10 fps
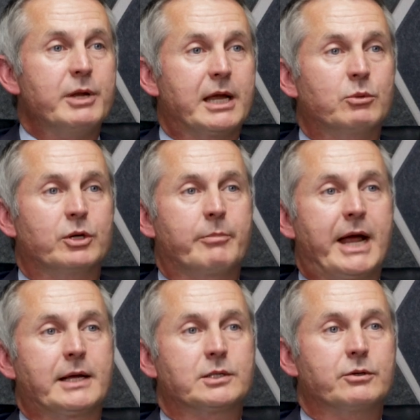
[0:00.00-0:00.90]
be able to
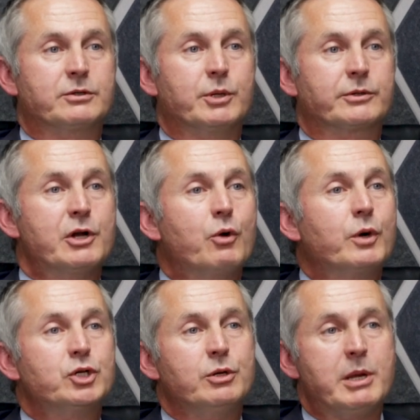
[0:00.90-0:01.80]
pass those bills. No
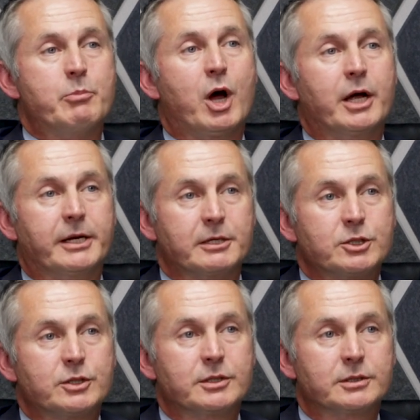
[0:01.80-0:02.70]
one should be
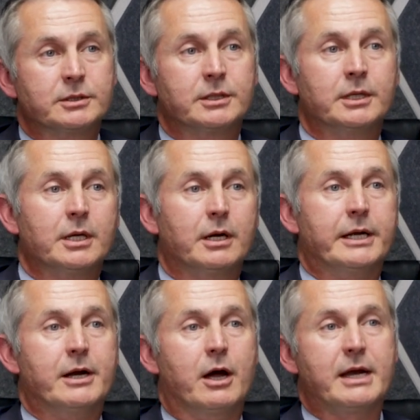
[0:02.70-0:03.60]
punished
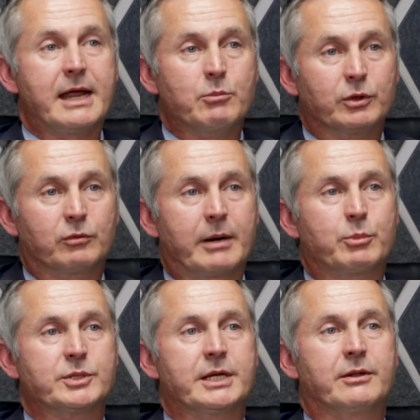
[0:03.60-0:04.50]
and unable to
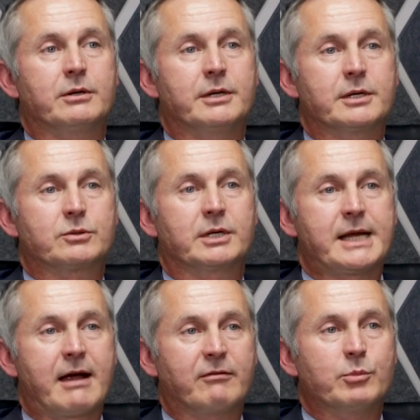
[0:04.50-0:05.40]
represent their district.
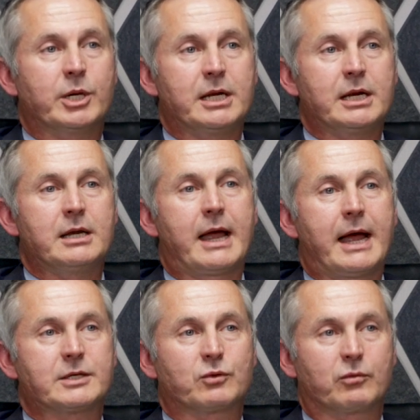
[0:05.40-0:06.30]
Everybody
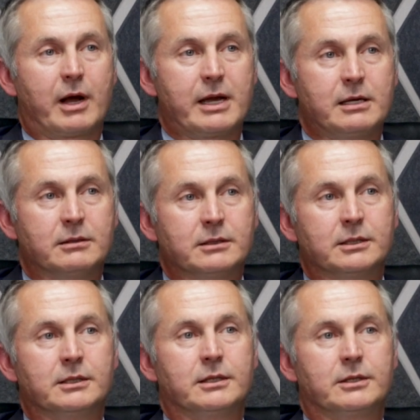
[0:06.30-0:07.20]
has a right
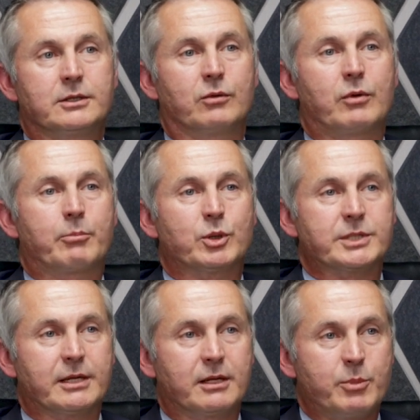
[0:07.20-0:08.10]
to
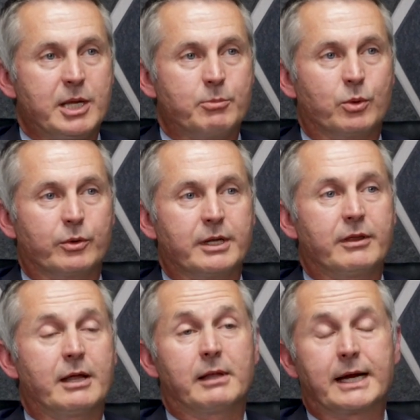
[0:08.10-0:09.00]
represent the people that
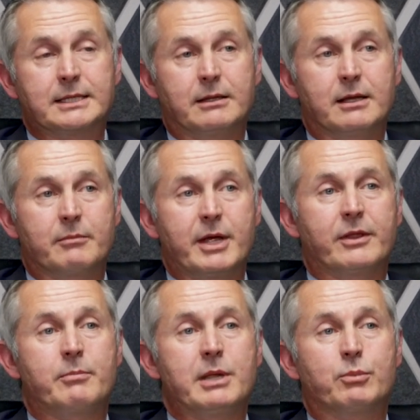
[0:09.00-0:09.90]
elected them, and
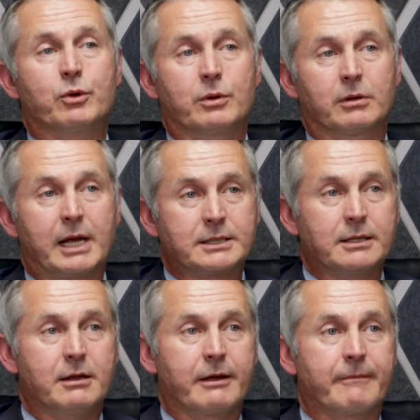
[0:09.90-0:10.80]
the people who
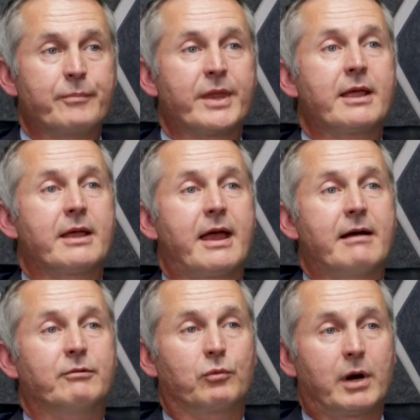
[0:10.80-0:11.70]
elected them
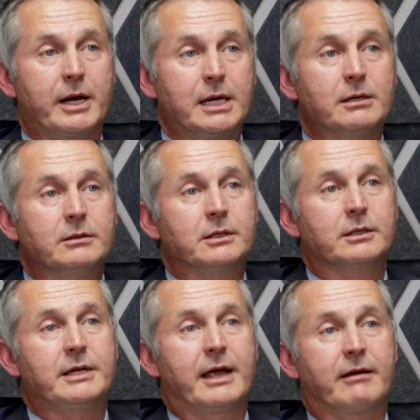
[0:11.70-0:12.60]
have a right
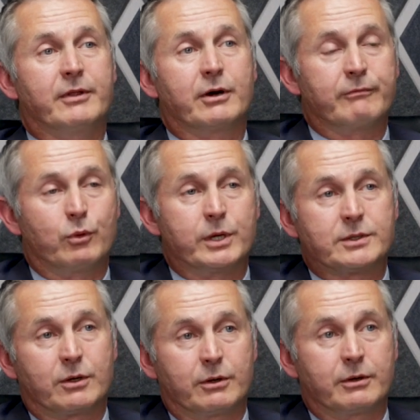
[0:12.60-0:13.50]
to have their voice
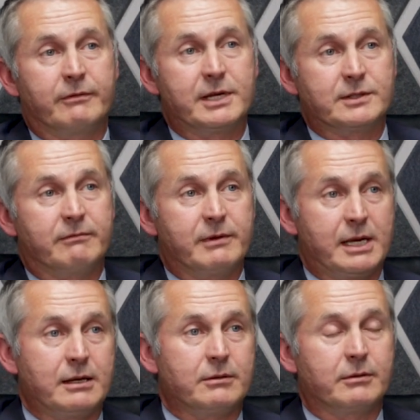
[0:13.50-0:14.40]
heard
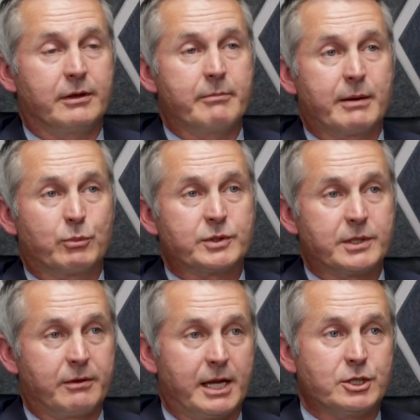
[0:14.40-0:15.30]
vis-a-vis the members
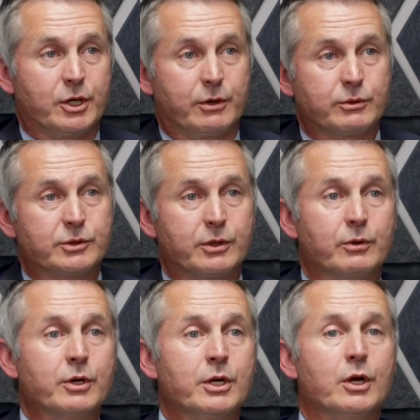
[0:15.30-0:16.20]
that they chose.
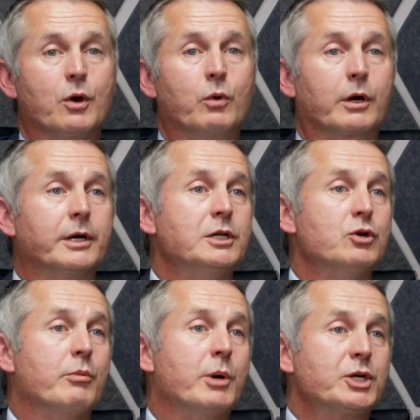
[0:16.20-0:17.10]
So we're going to
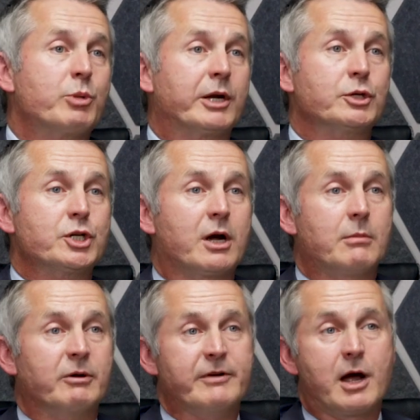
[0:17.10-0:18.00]
do a much better
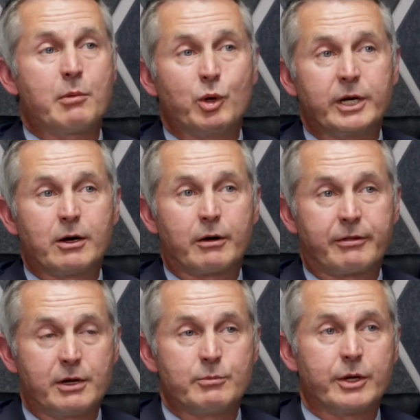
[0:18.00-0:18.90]
job of not putting our
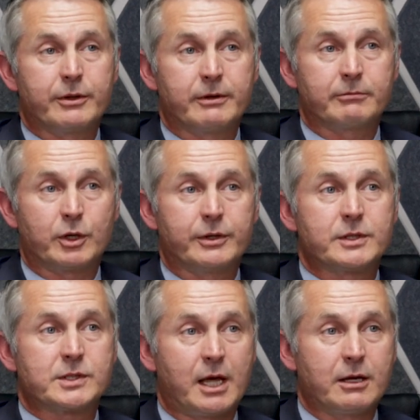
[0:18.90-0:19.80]
thumb on the
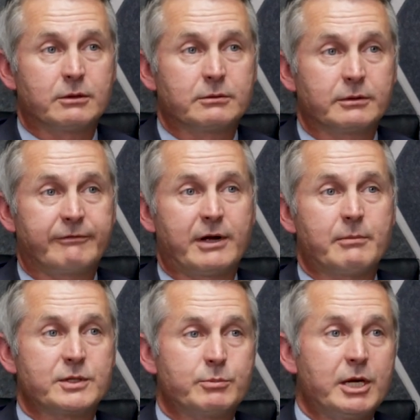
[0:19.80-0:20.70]
scale if I'm
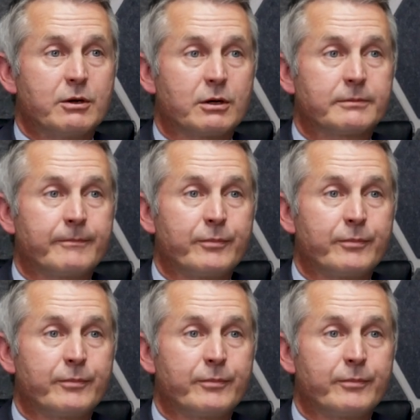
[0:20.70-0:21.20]
the speaker.